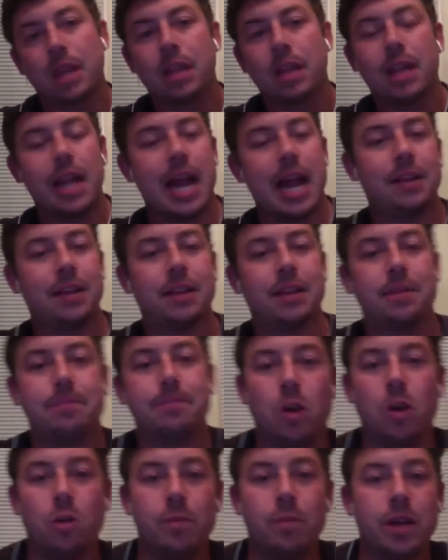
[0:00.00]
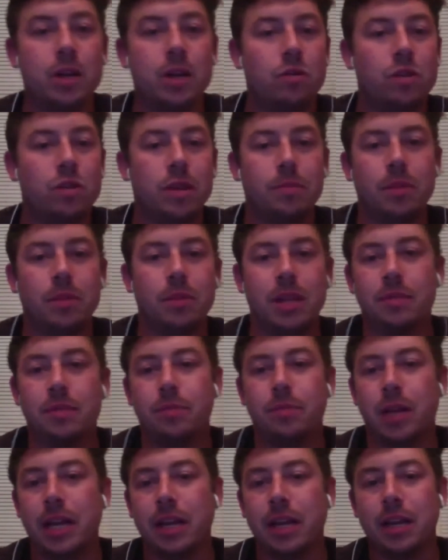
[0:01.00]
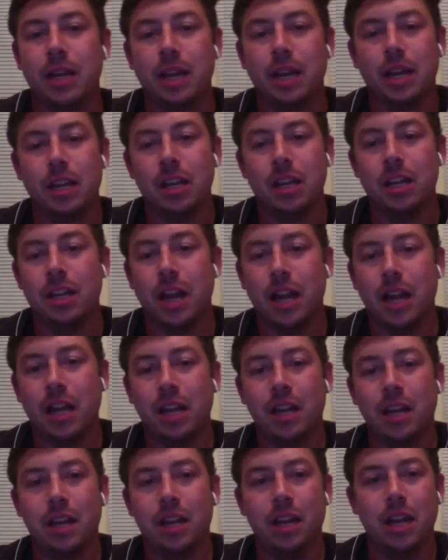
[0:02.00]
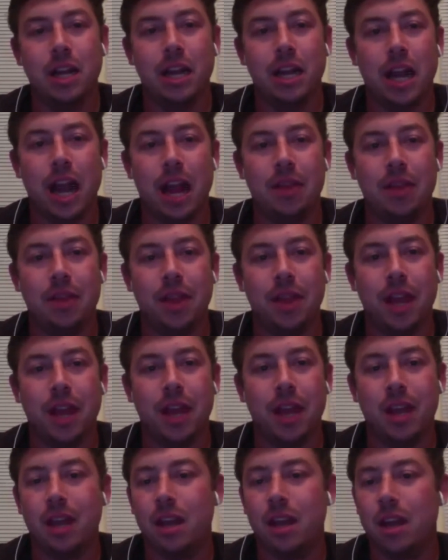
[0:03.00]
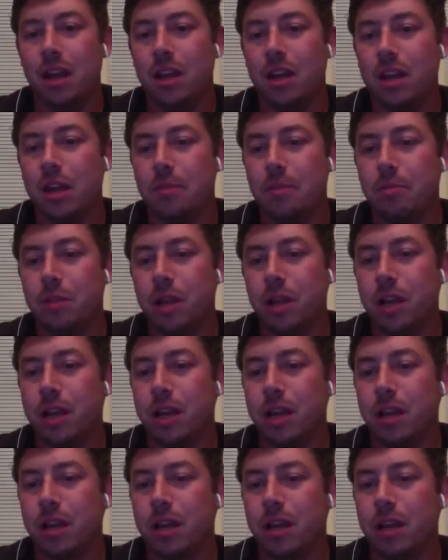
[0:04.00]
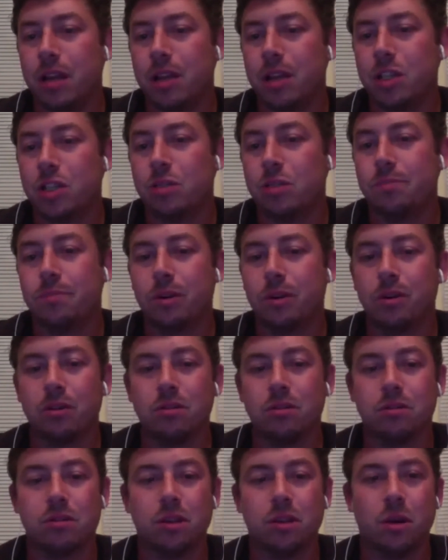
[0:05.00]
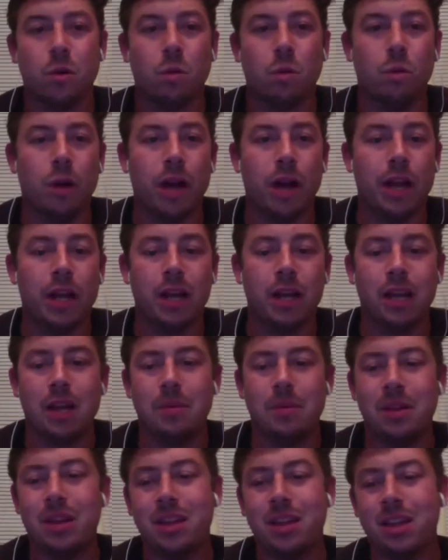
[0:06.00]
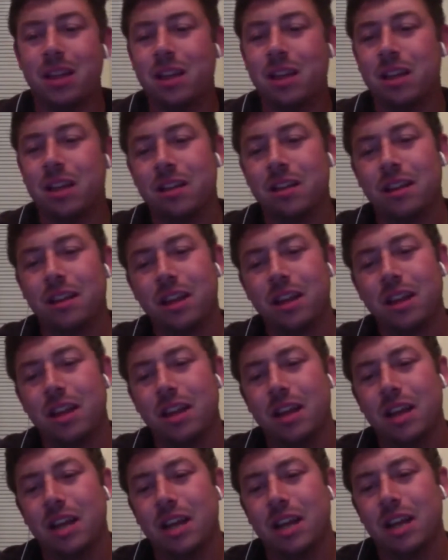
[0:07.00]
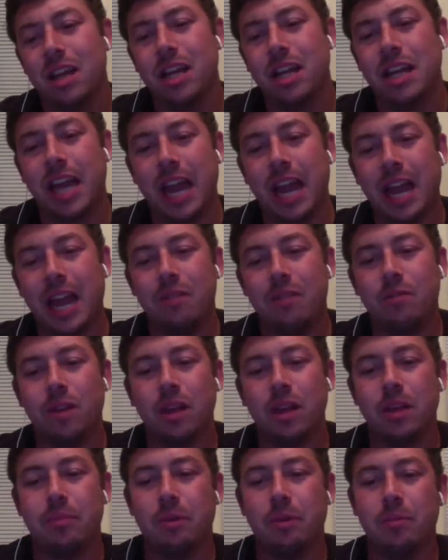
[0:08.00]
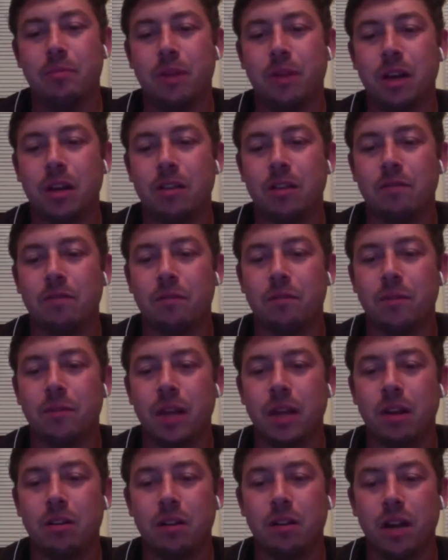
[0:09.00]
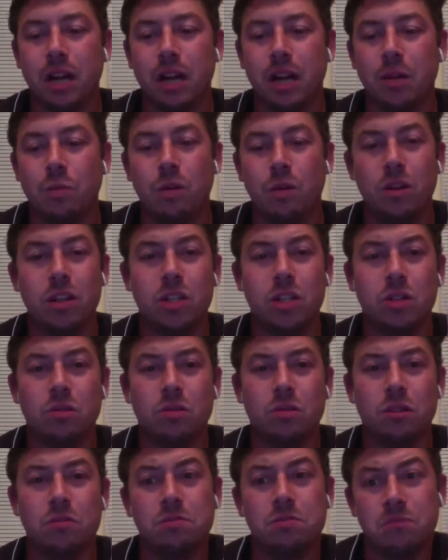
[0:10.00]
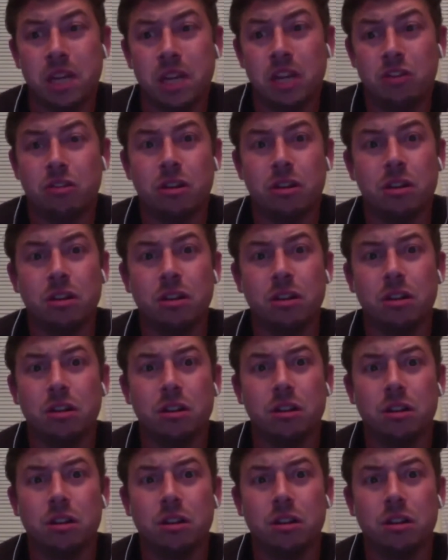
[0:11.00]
At the moment, who they're playing United, and then they're playing Spurs away. I mean, you can't really put money on Firmino. Will he score? He could.